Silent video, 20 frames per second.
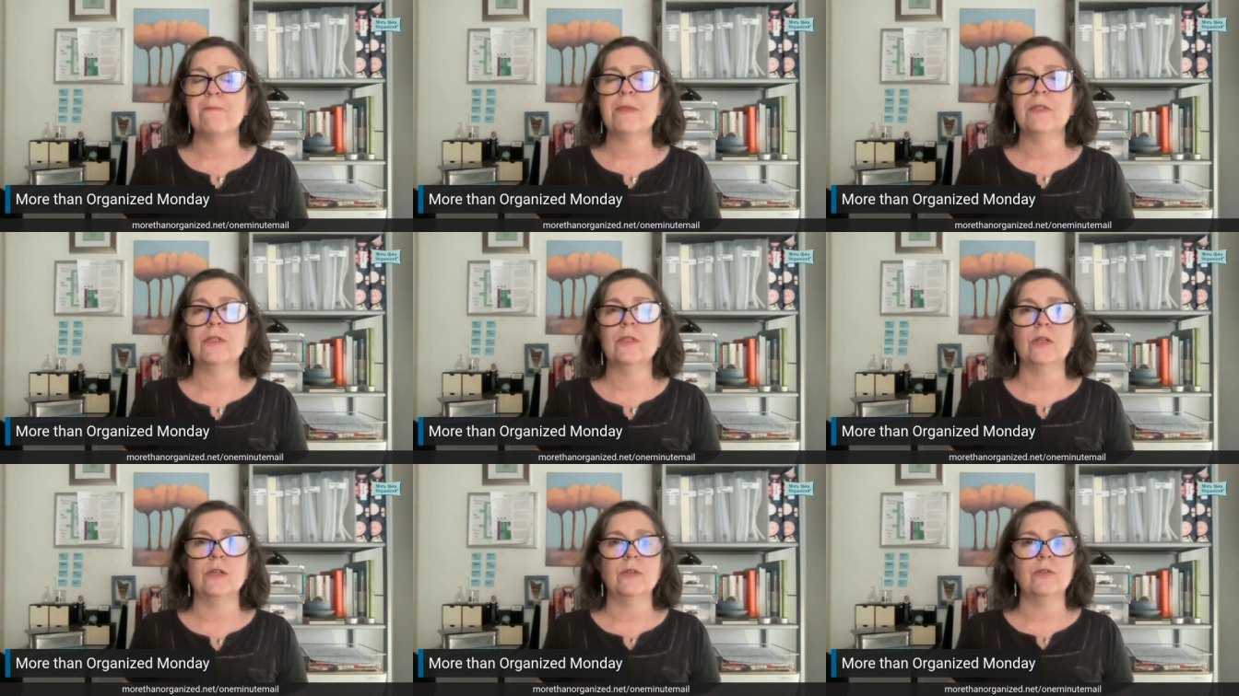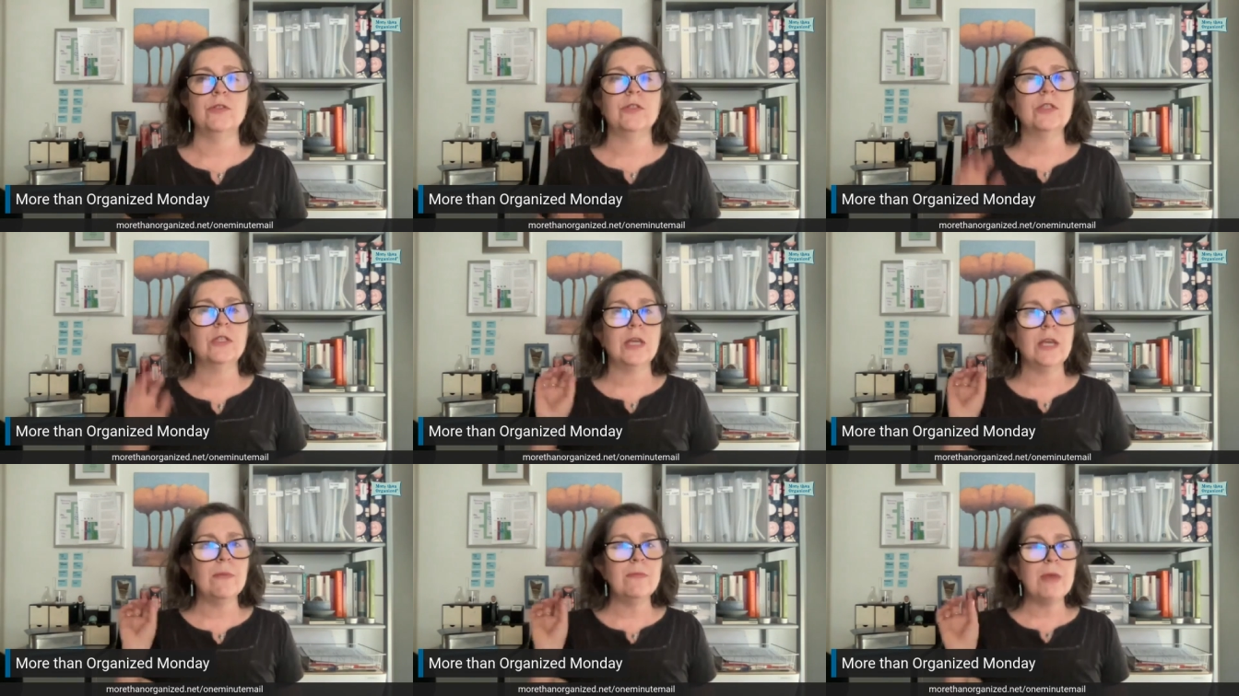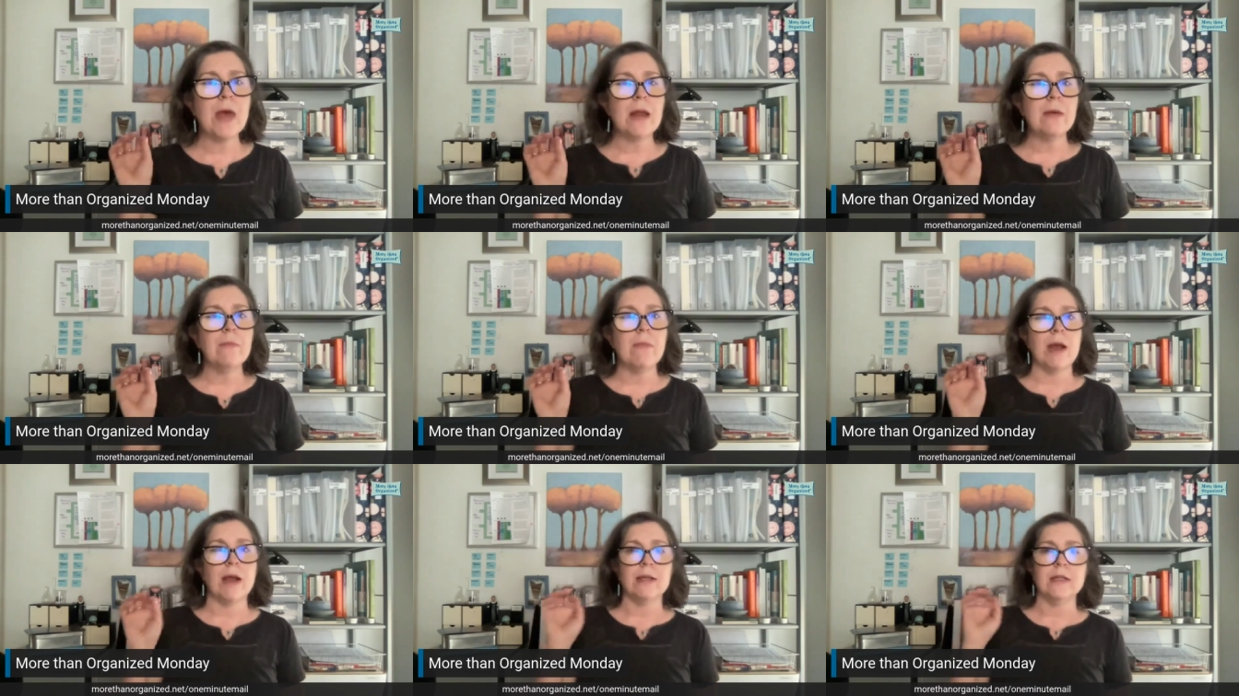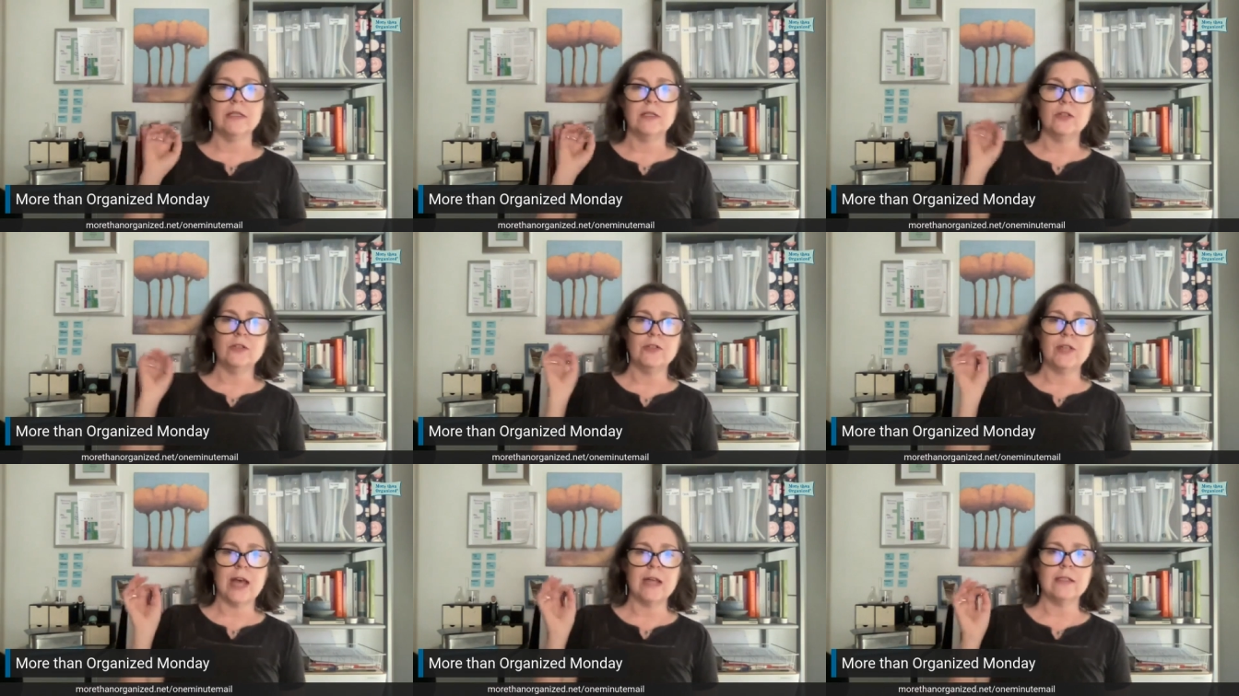So just keep that in mind.
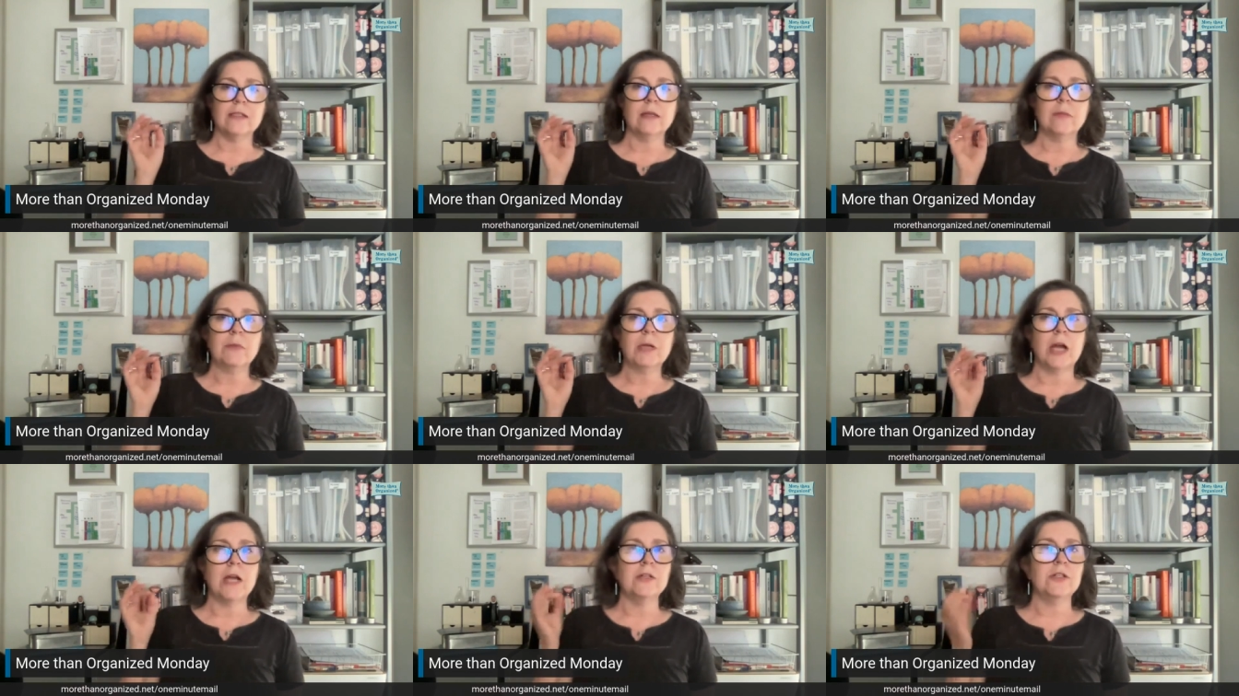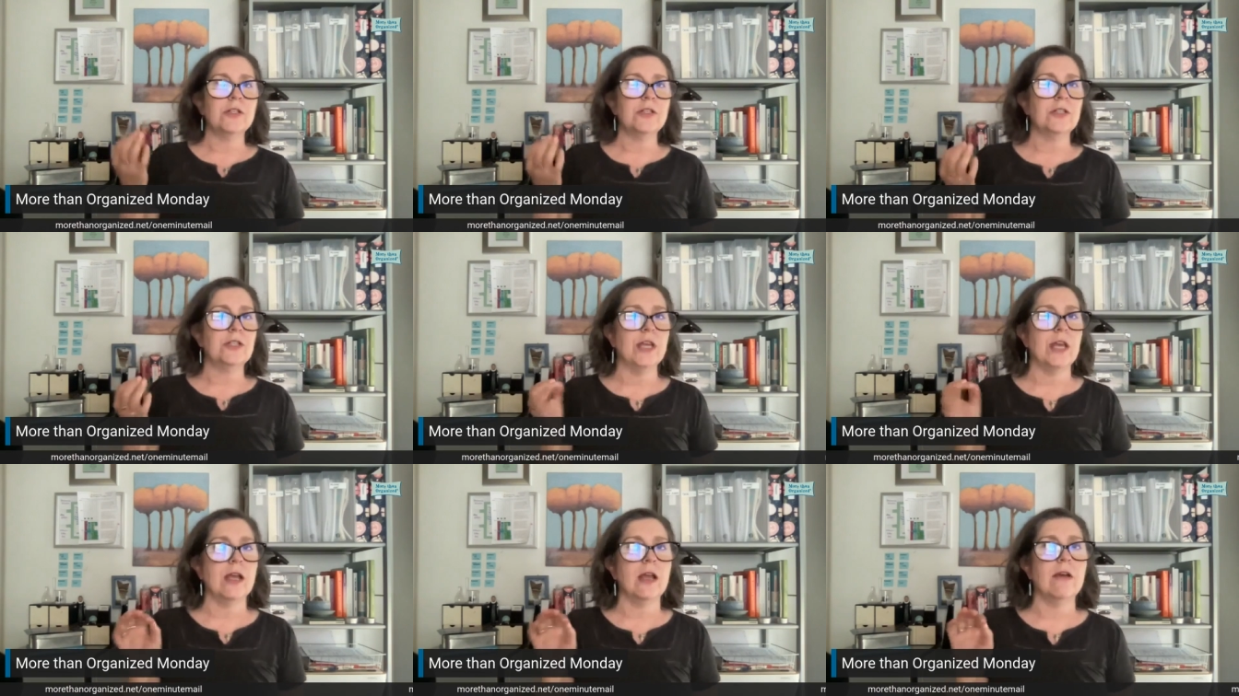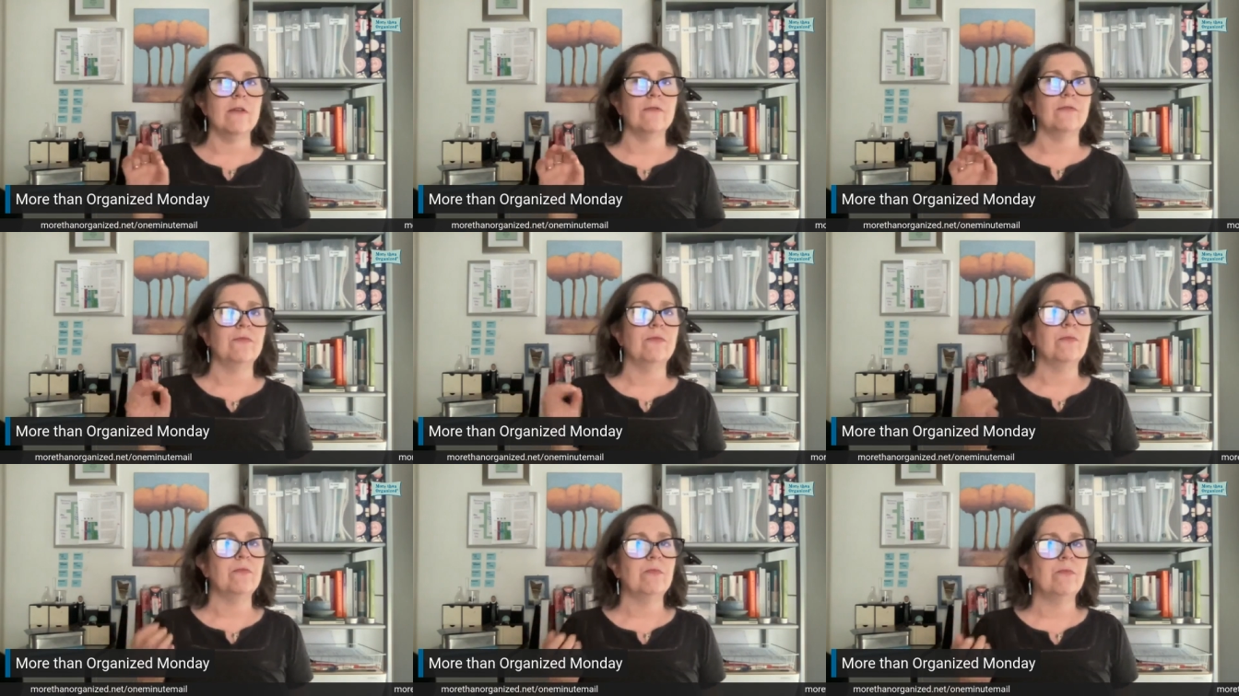There's that subconscious thing of,